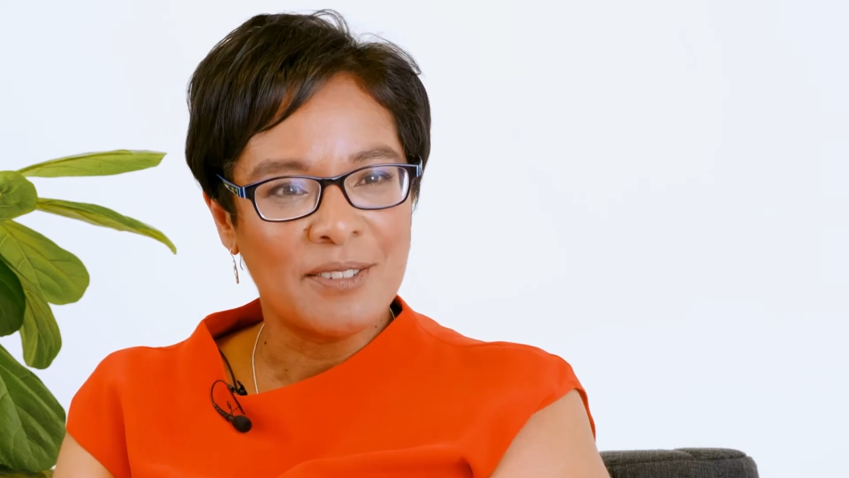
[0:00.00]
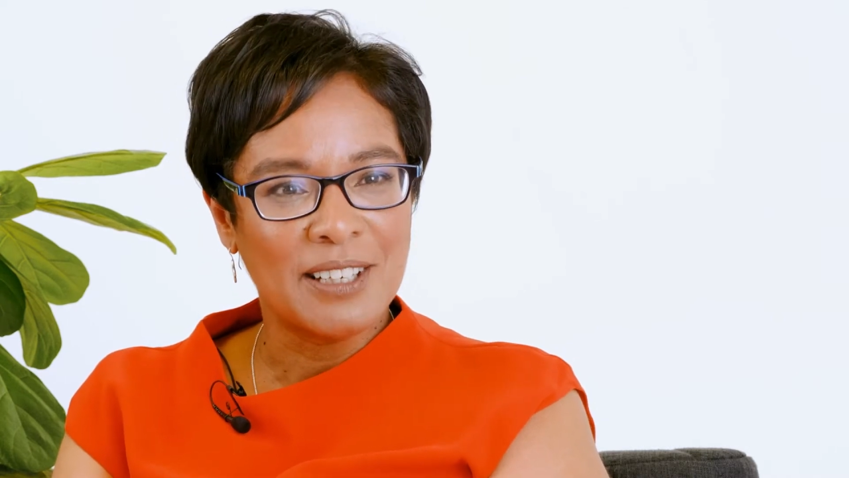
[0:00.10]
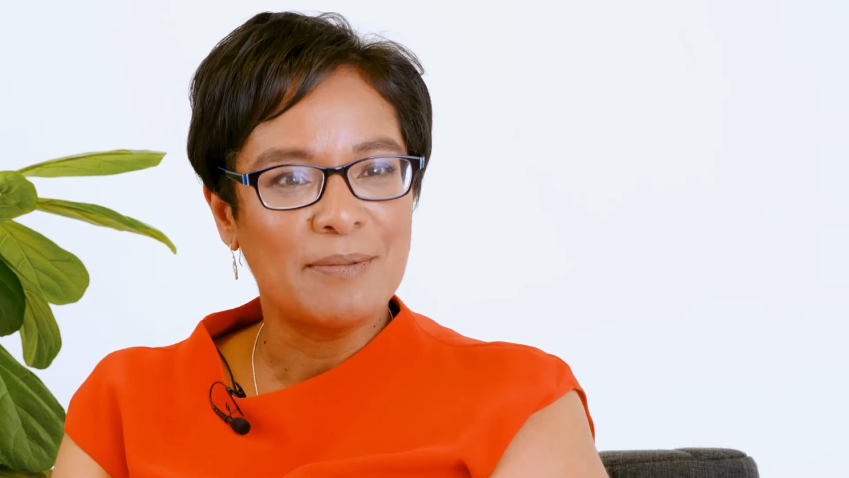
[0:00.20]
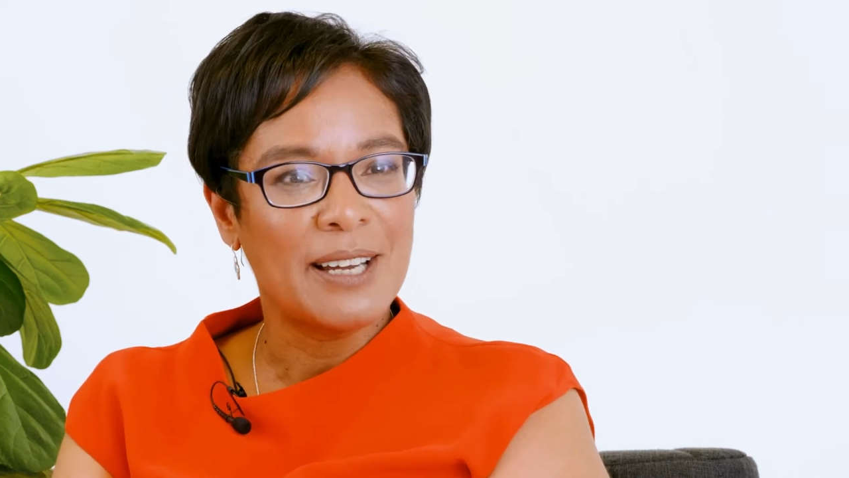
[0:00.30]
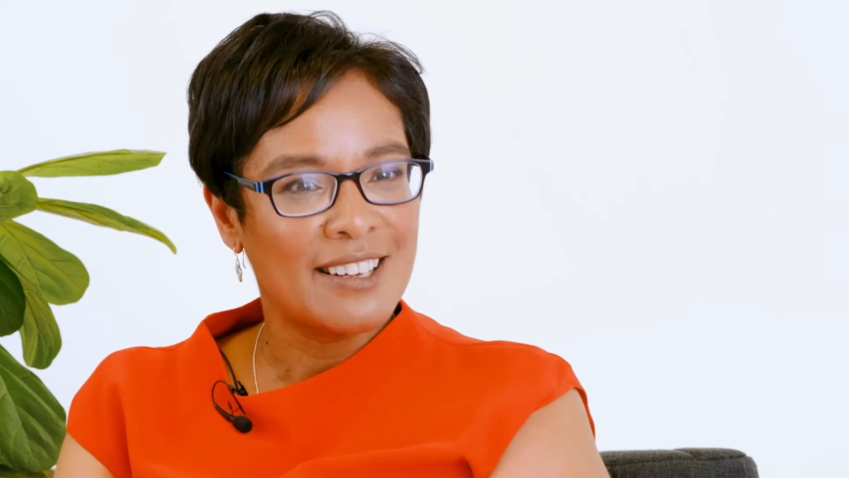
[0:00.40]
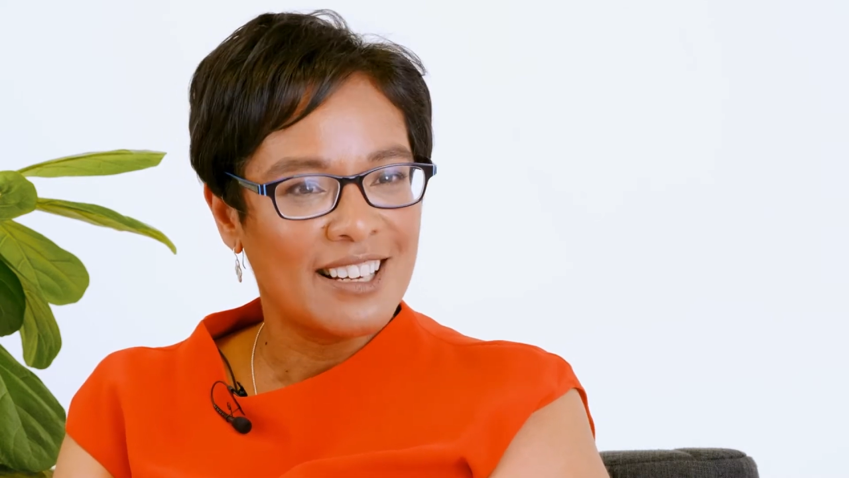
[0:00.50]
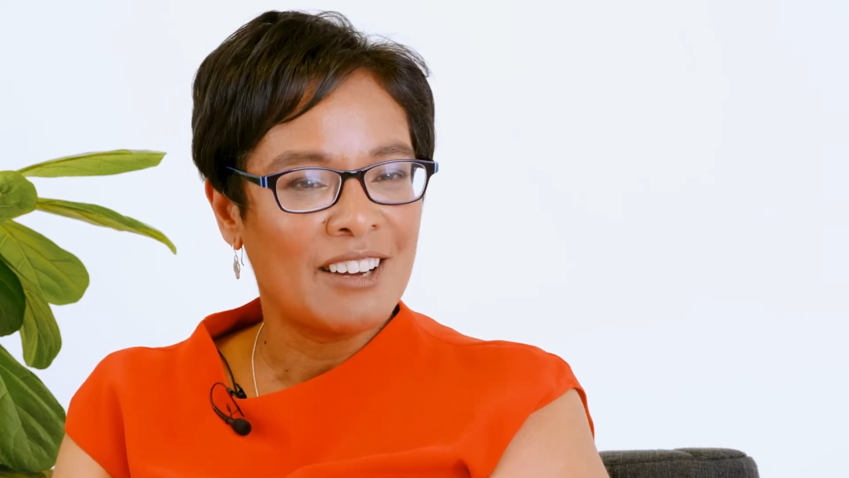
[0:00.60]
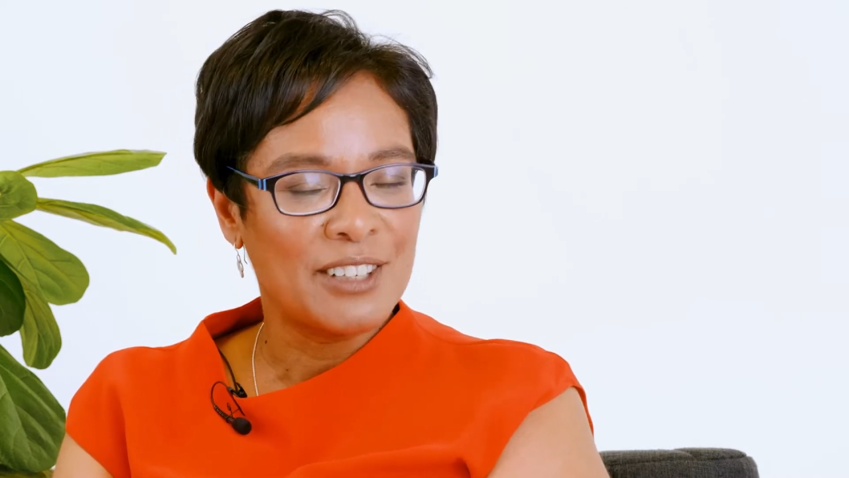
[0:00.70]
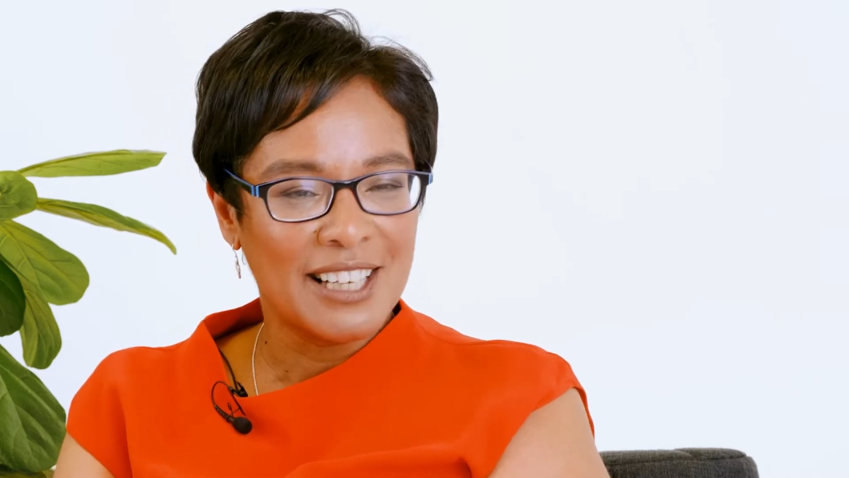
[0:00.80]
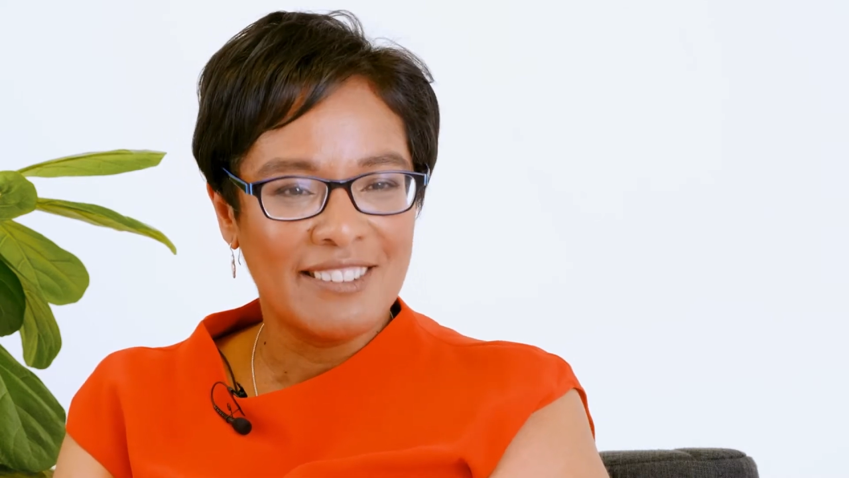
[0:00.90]
I want
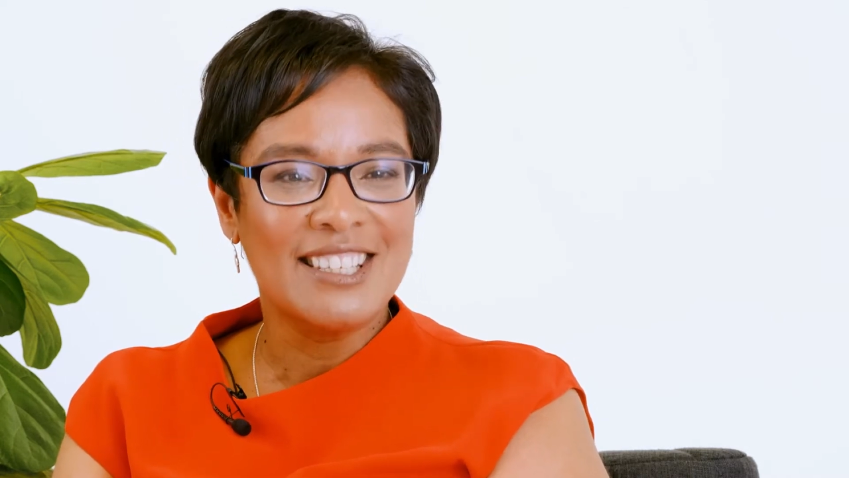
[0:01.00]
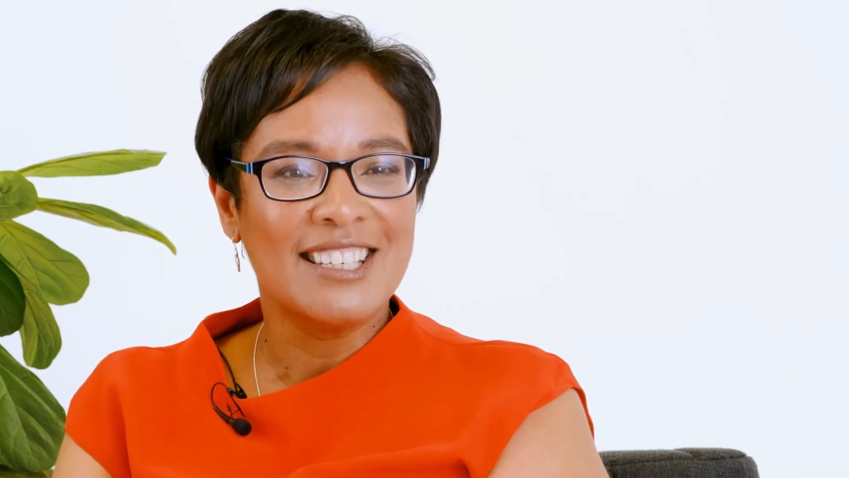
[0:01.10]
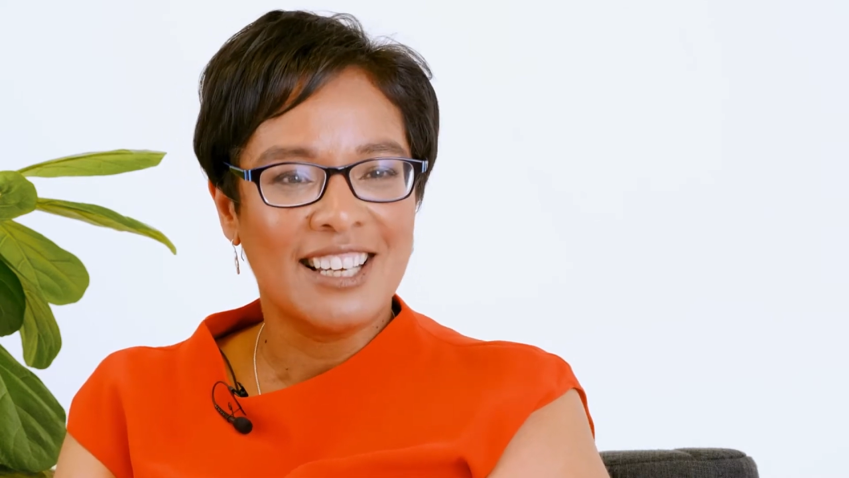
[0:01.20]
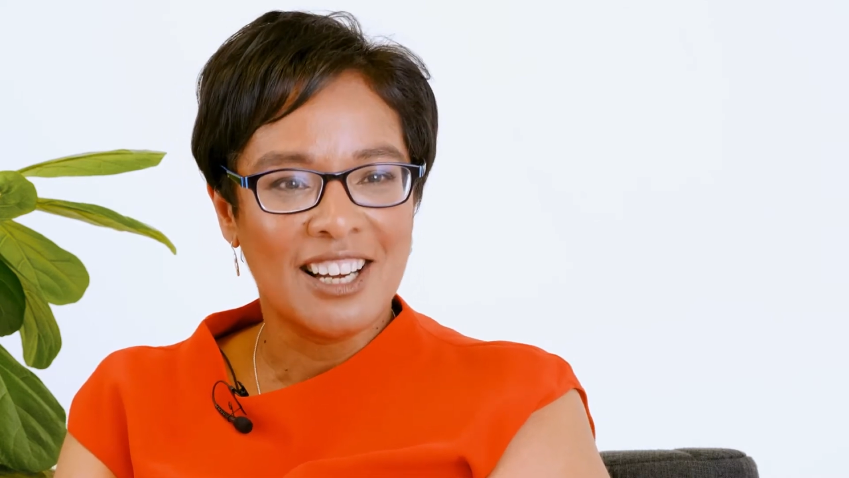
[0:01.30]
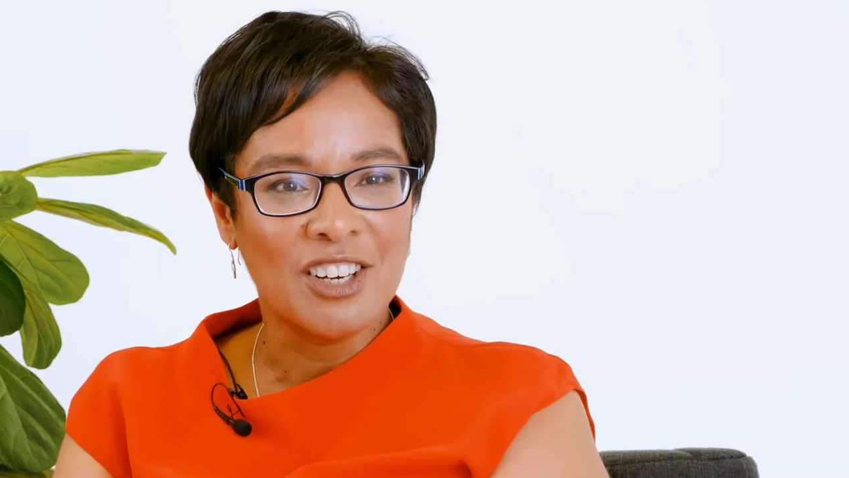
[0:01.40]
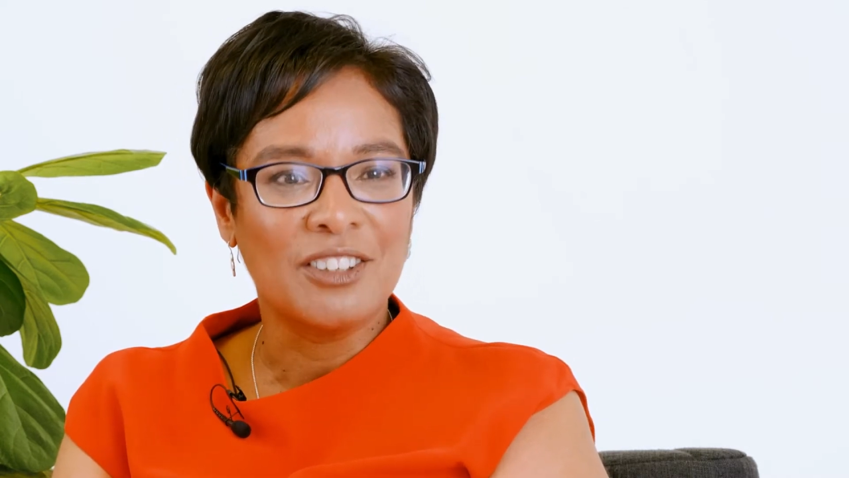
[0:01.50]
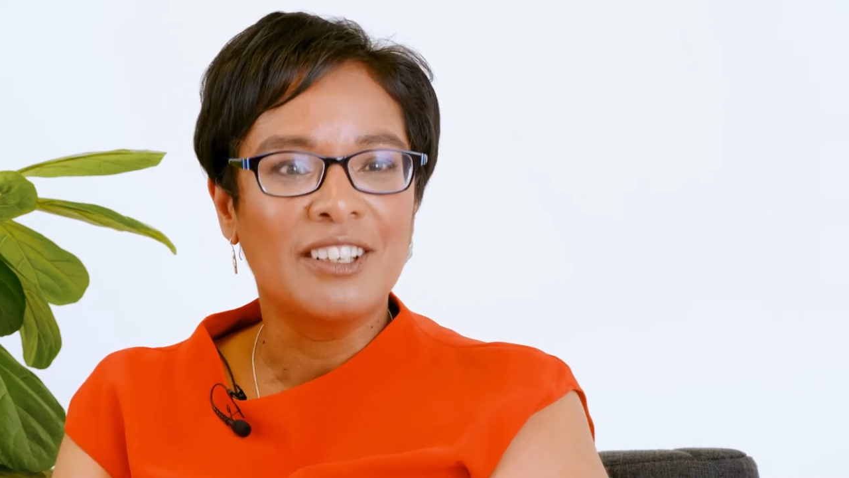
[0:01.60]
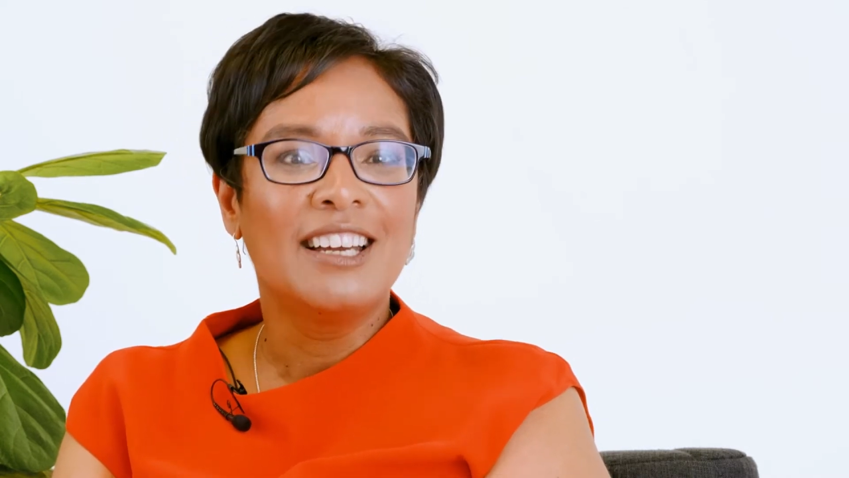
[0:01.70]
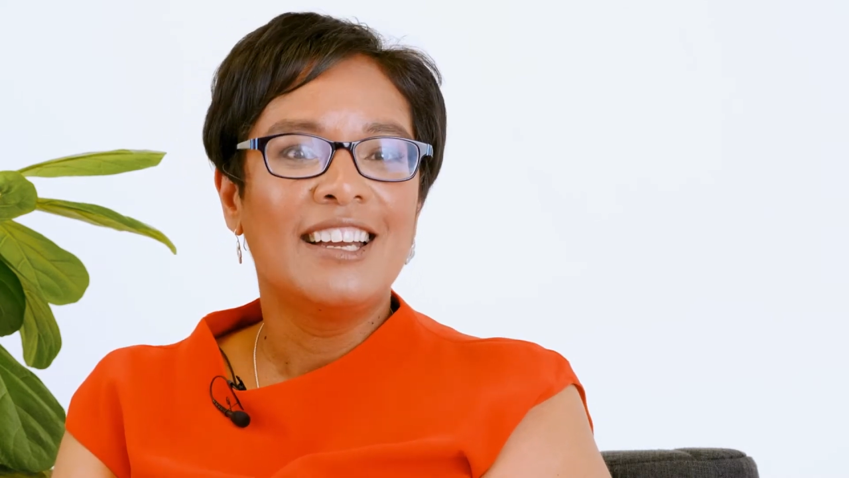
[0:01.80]
to give this a go,